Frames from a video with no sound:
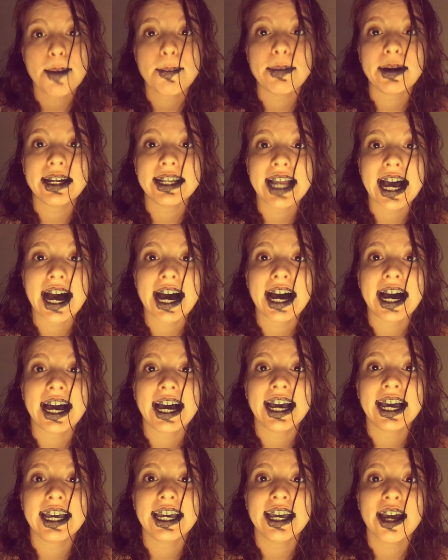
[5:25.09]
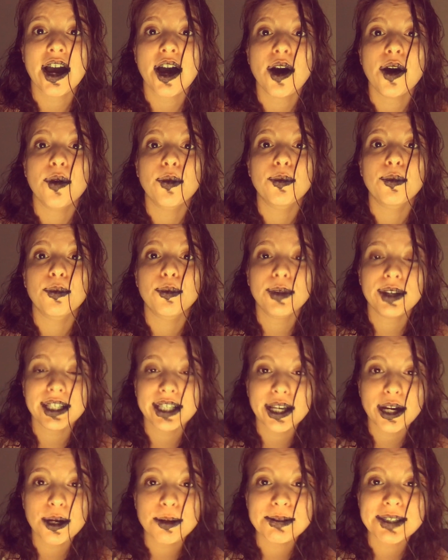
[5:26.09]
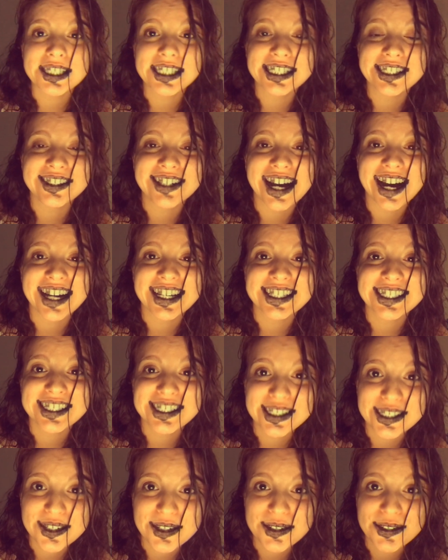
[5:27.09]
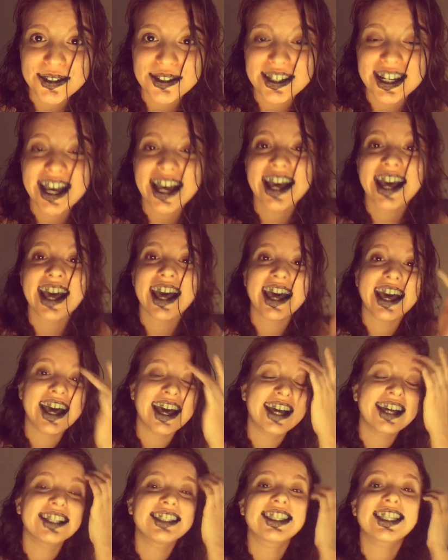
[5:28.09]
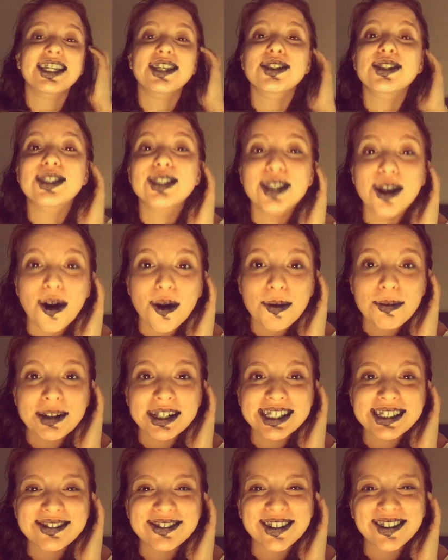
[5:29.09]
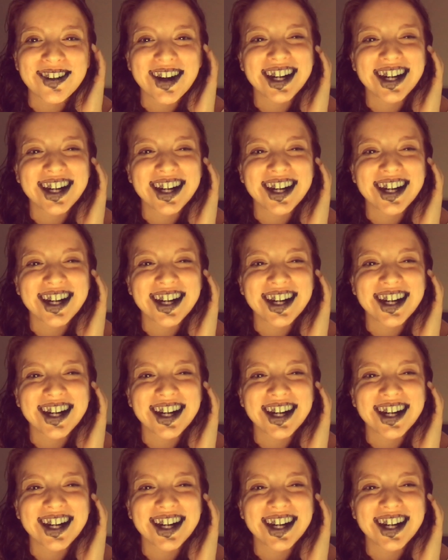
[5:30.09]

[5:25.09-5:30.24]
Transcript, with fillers: but I really hope to see you guys soon, and thank you so much for